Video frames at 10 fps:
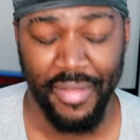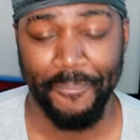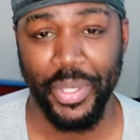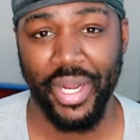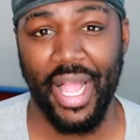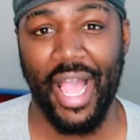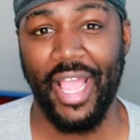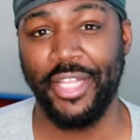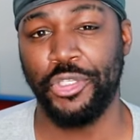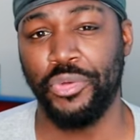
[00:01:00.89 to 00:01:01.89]
But
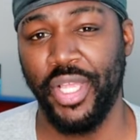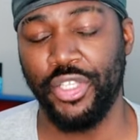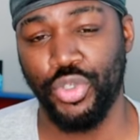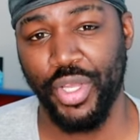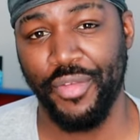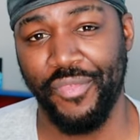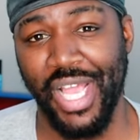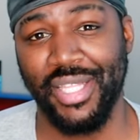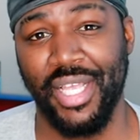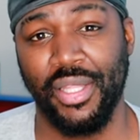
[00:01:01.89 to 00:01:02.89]
I do enjoy the
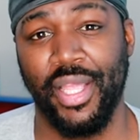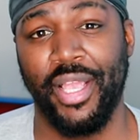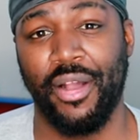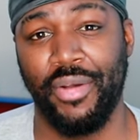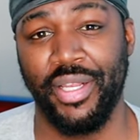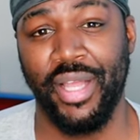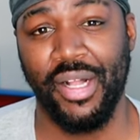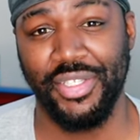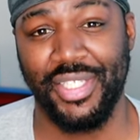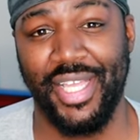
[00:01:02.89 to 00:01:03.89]
fact that Lego acknowledges